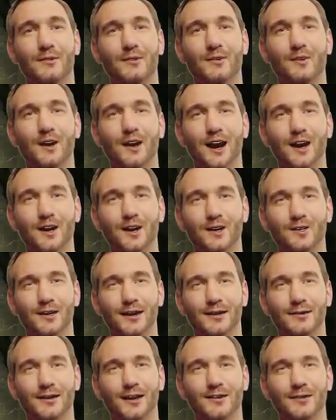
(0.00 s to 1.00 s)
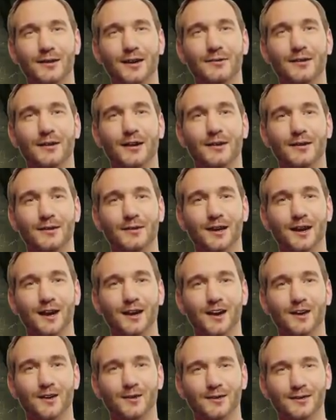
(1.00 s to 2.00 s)
You shall also take the fat
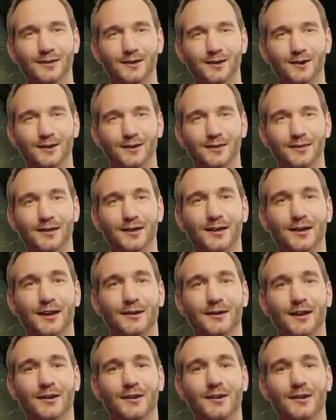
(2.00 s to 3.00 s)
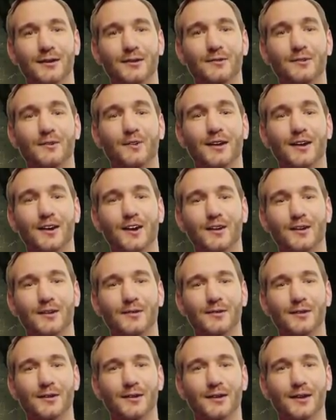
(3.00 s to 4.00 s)
from the ram, and the fat tail,
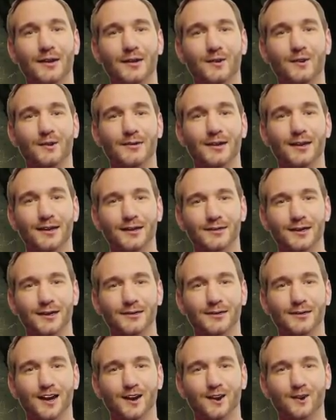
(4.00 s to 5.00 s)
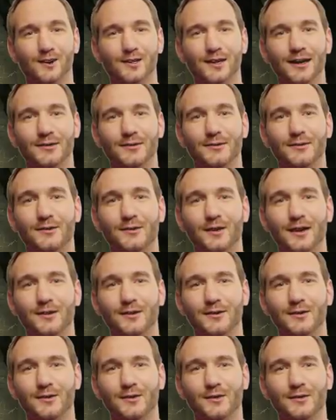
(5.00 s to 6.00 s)
and the fat that covers the
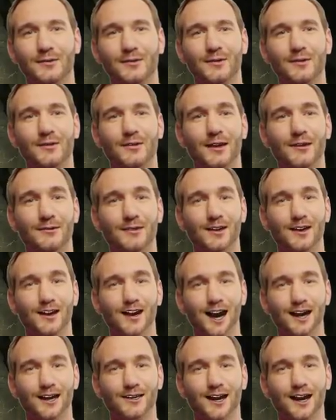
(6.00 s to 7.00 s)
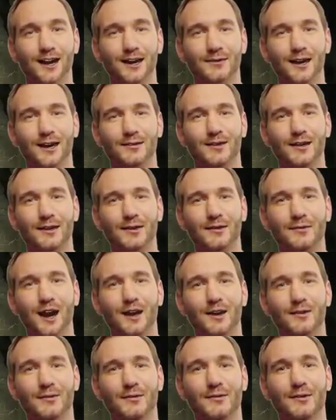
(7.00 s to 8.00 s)
entrails, and the long lobe of the
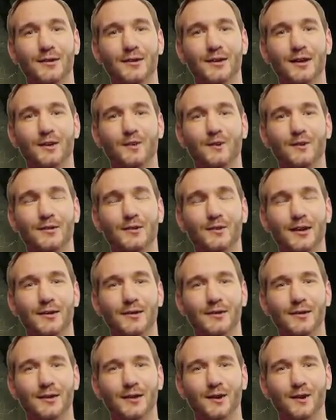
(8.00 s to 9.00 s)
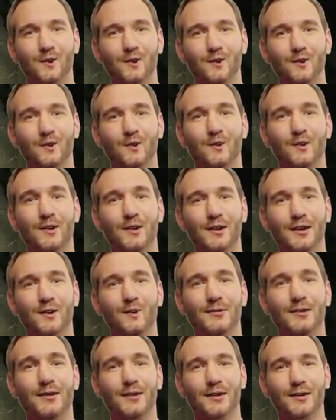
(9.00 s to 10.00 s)
liver, and the 2 kidneys, with
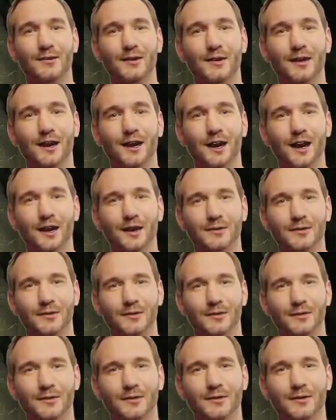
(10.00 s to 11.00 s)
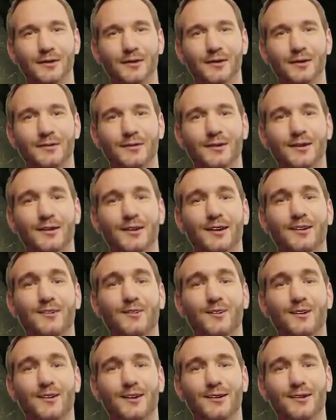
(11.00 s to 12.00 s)
the fat that is on them, and
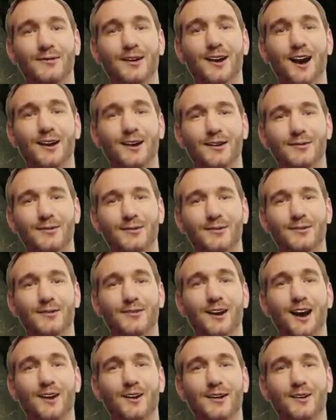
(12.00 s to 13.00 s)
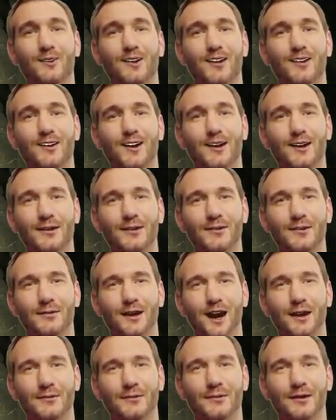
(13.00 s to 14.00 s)
the right thigh, for it is a ram of
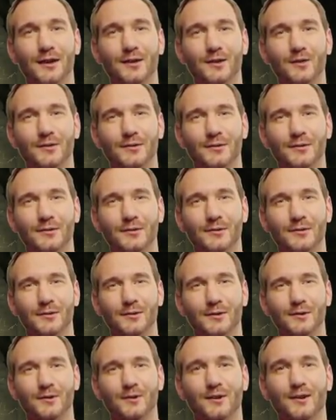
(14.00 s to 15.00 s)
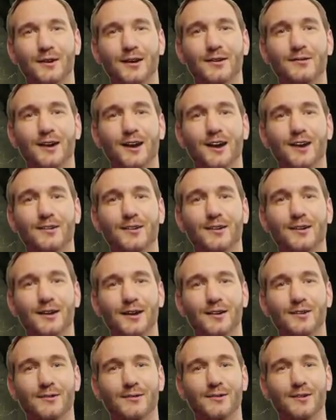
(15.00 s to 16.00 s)
ordination, and 1
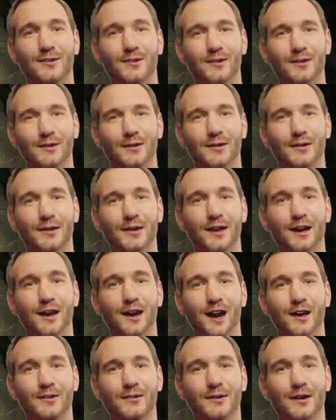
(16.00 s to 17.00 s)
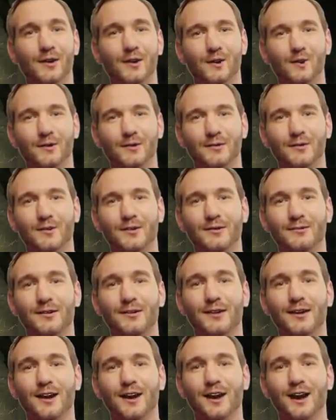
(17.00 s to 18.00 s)
loaf of bread, and 1 cake of bread
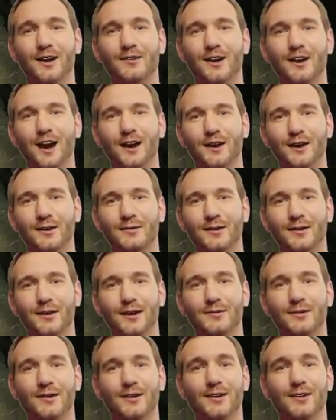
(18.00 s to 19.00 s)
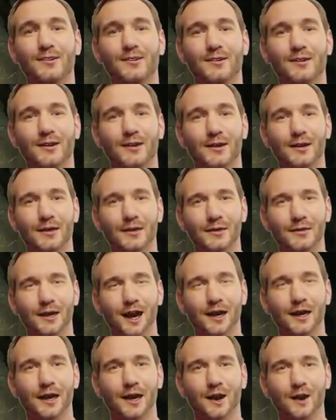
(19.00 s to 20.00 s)
made with oil, and 1
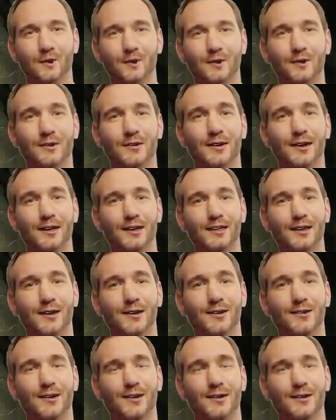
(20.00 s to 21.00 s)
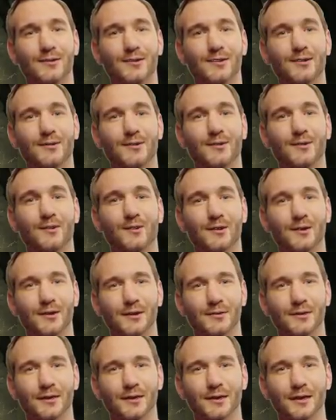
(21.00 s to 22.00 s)
wafer out of the basket of unleavened
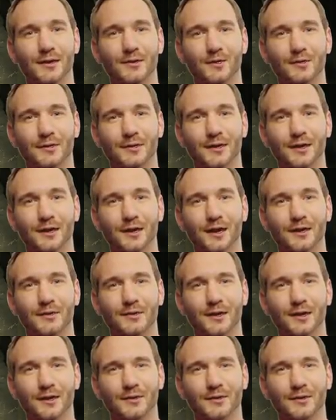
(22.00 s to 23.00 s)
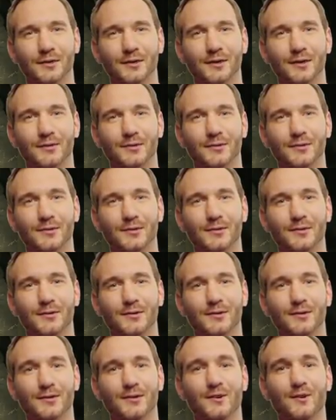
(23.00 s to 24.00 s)
bread that is before the Lord.
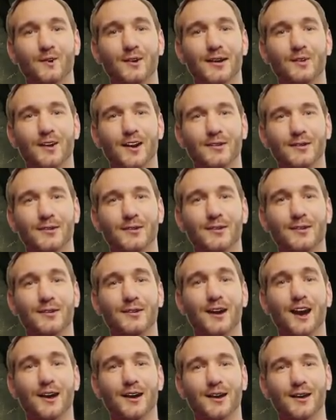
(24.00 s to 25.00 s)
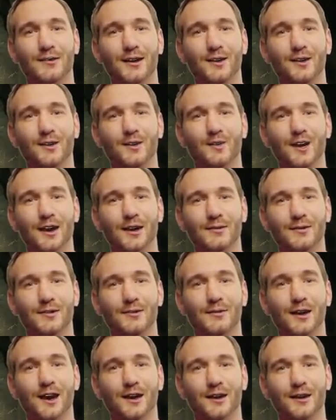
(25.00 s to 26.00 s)
You shall put all these on the
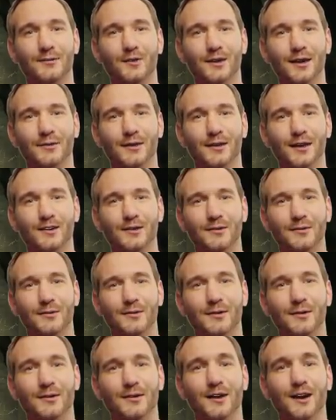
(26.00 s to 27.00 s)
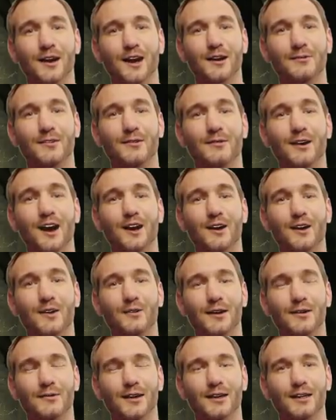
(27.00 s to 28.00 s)
palms of Aaron, and on the
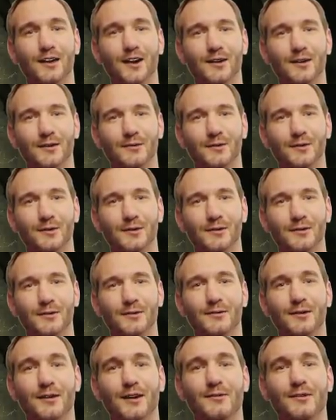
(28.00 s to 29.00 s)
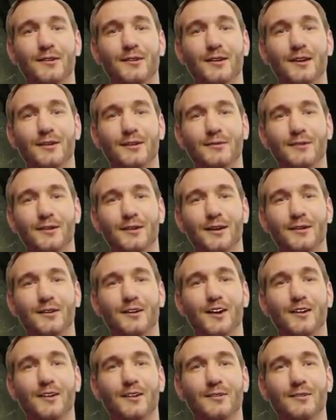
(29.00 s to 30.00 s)
palms of his sons, and wave them
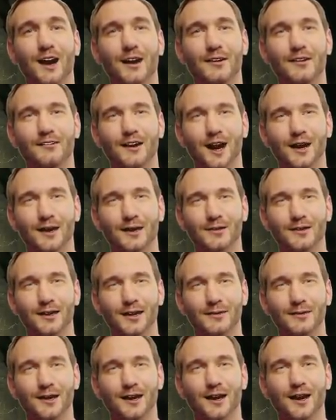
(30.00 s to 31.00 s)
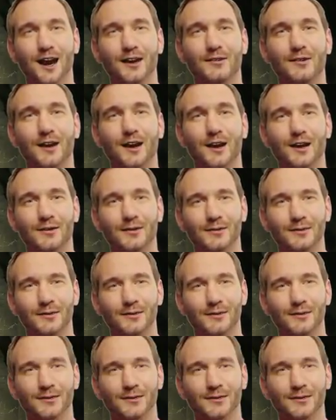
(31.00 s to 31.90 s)
for a wave offering before the Lord.